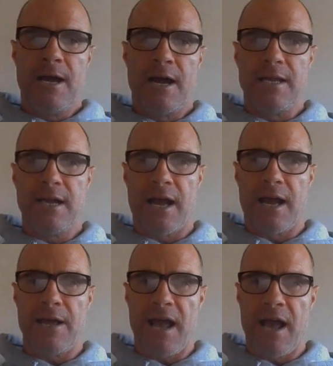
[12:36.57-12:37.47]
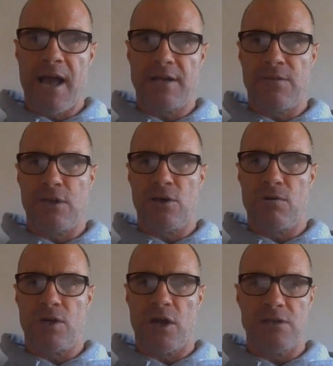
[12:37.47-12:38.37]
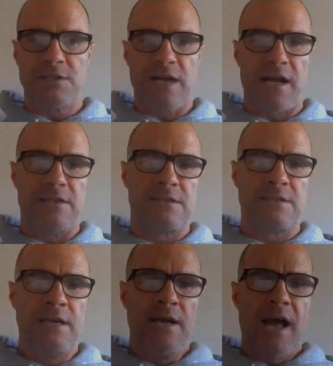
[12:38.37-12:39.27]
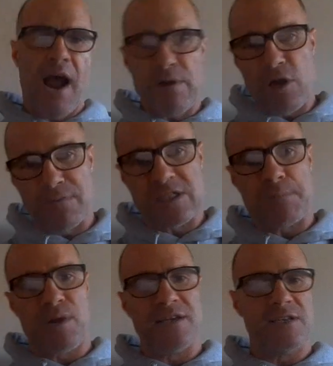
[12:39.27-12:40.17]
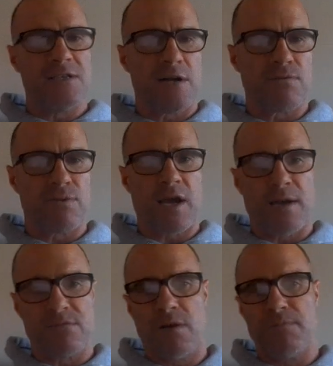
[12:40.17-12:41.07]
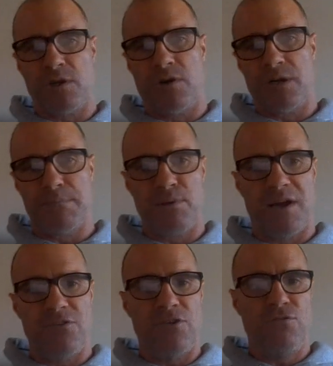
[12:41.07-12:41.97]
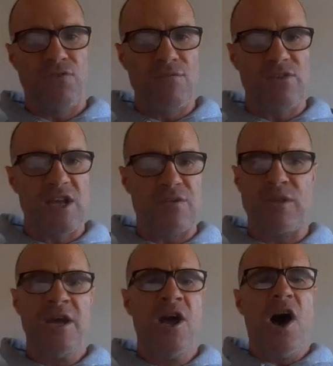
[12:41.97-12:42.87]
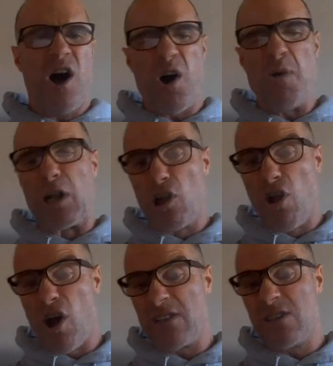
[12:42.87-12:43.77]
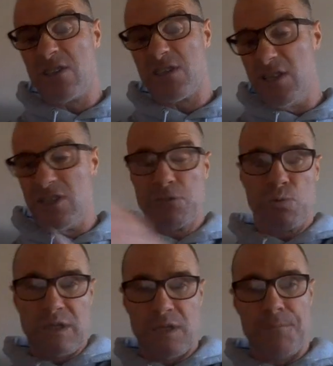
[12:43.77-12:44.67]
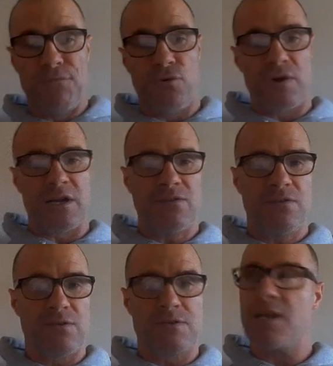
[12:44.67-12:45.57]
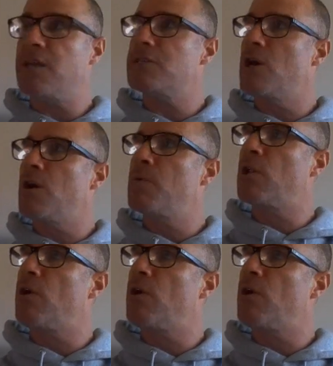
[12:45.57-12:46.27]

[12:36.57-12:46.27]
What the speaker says: okay, at the Gold Coast Suns. Harry obviously plays his 100th game. Tom De Koning plays his 50th. I would like to see, just quickly before I get to the Suns, I would